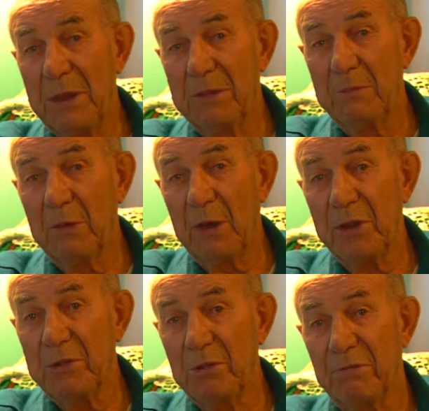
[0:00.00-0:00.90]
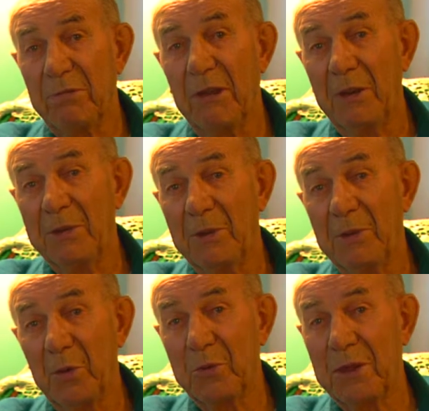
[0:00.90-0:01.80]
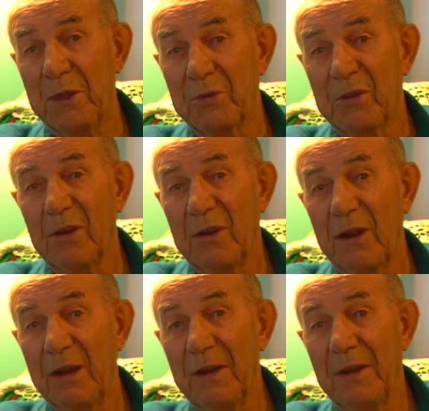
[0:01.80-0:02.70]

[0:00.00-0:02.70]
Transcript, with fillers: said, "But watch, you don't fall on your nose against a car,